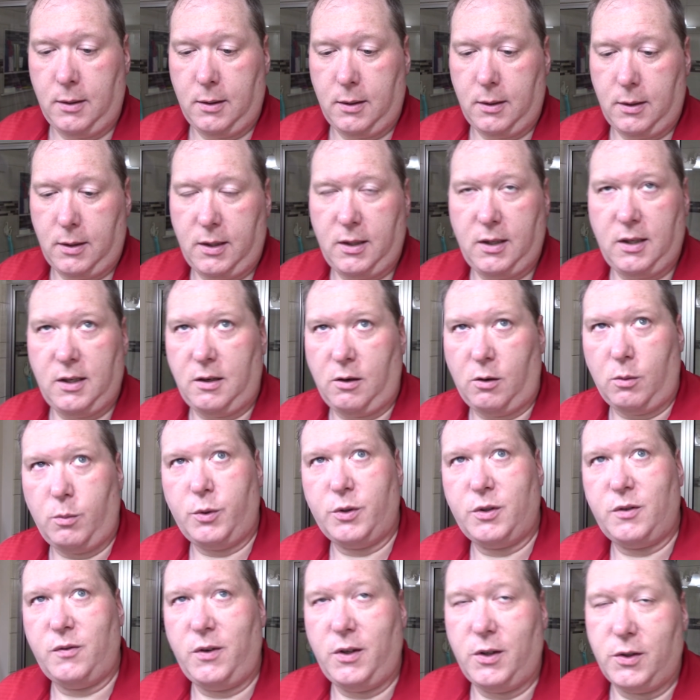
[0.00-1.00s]
it
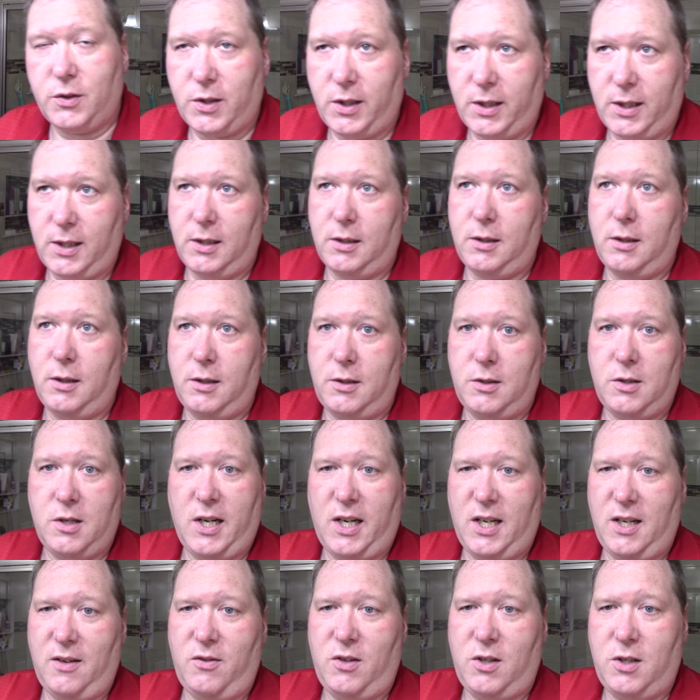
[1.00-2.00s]
almost feels like it's
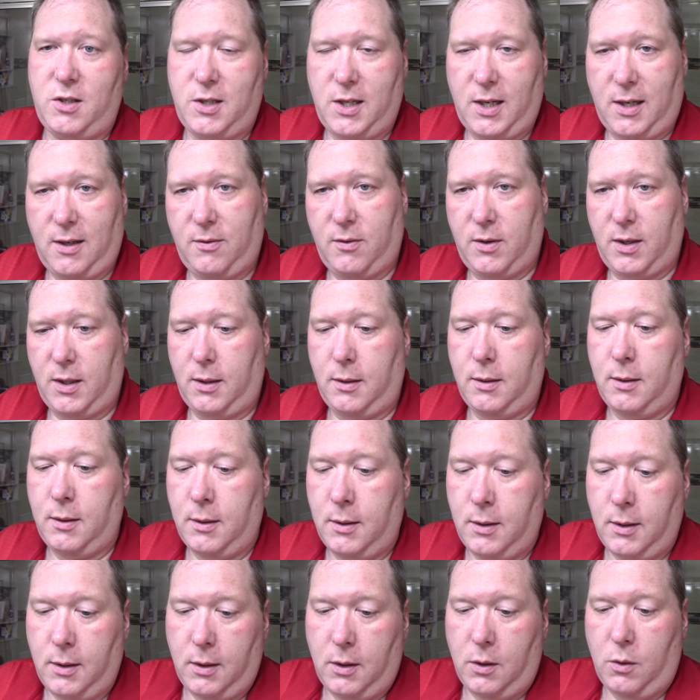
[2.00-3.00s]
not even shaving.
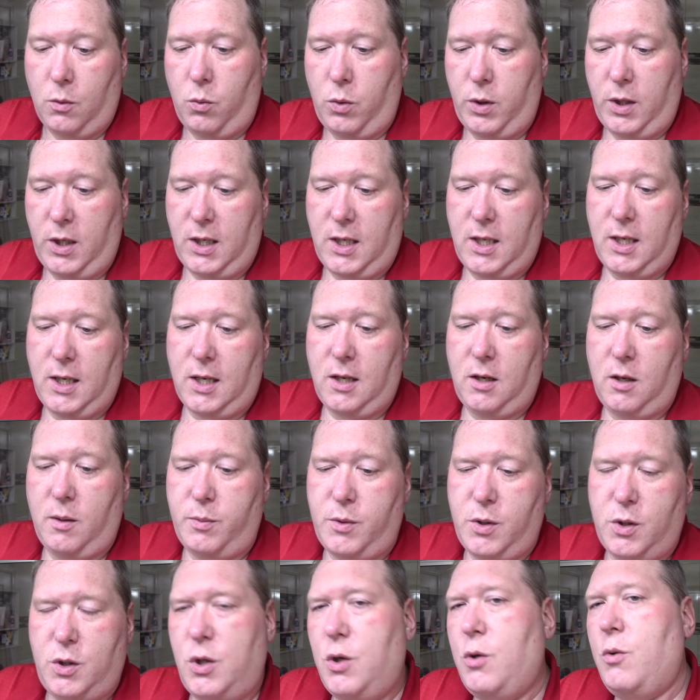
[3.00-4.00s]
When you kick it up
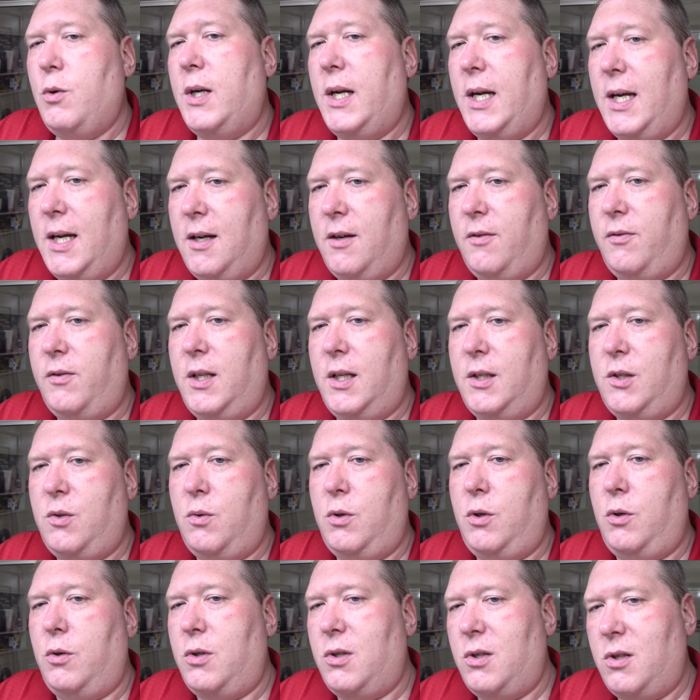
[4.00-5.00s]
to 2.5, that's
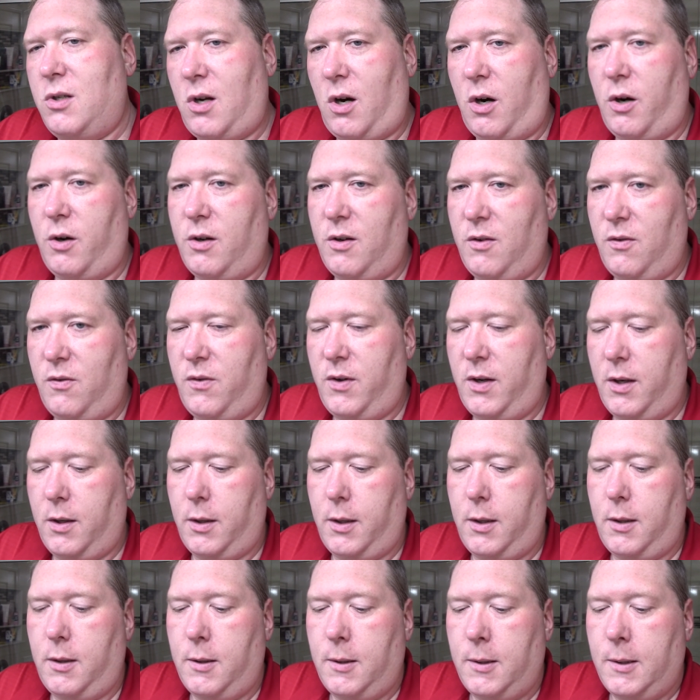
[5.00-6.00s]
when you start to feel
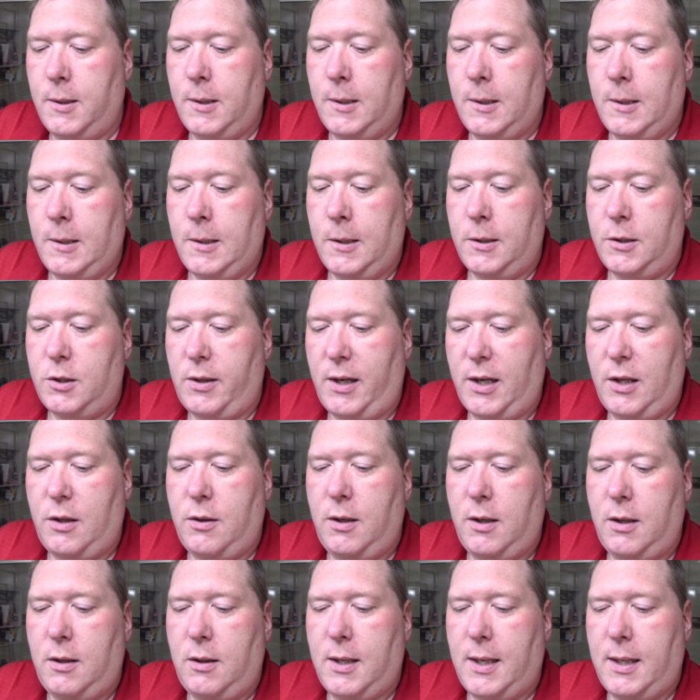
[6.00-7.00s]
it. So I
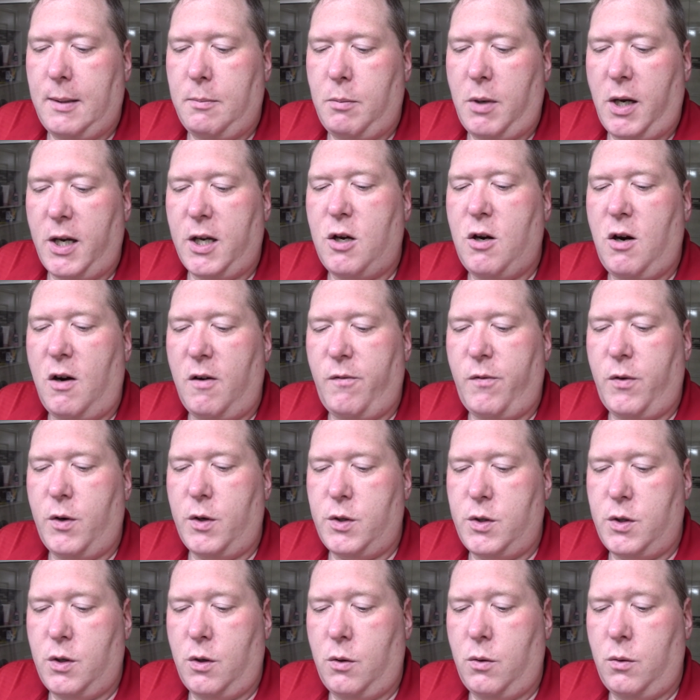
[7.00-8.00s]
think that my
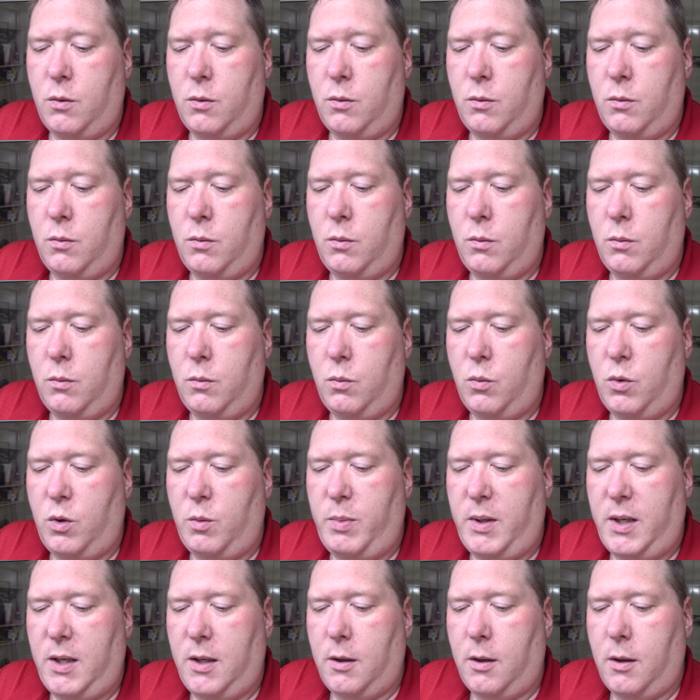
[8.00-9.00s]
comfort zone would
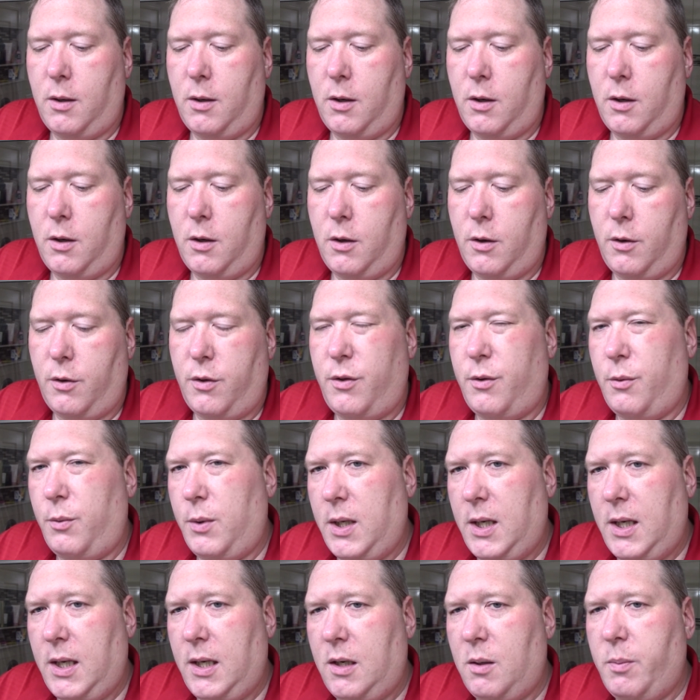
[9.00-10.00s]
be a
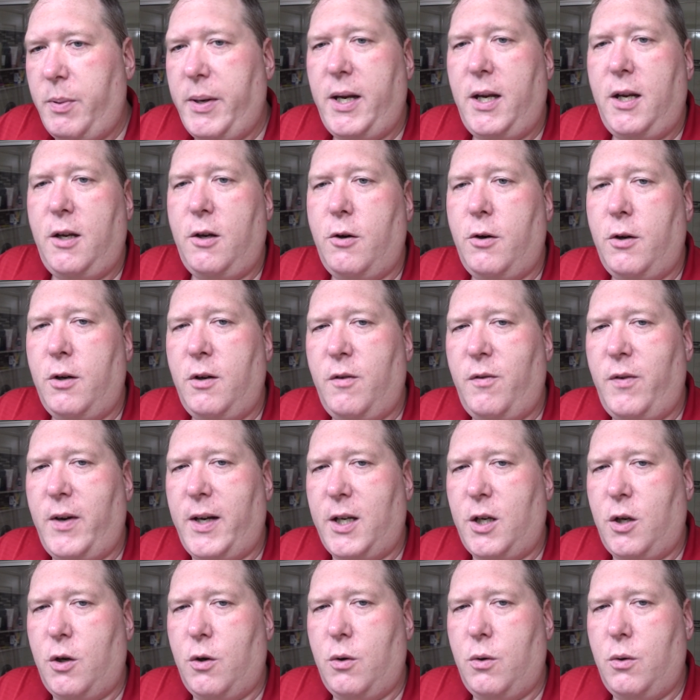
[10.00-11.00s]
3, depending on if I
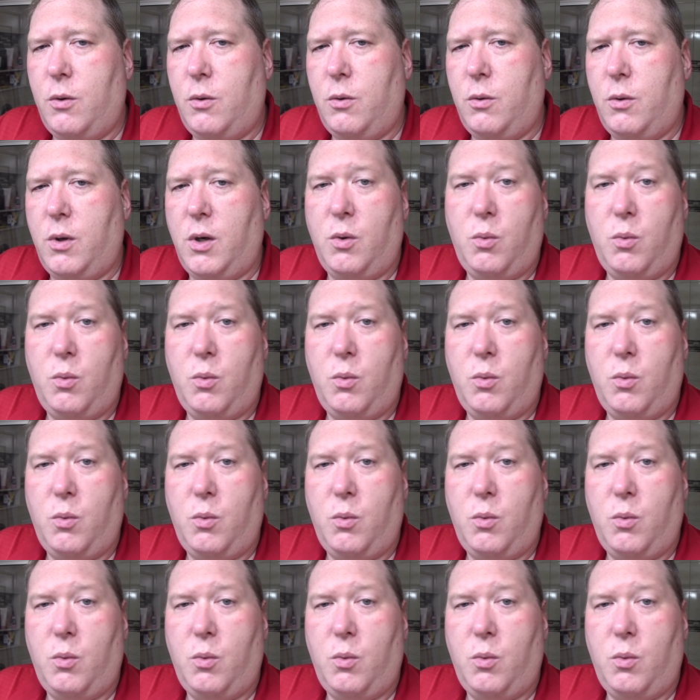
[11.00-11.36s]
go a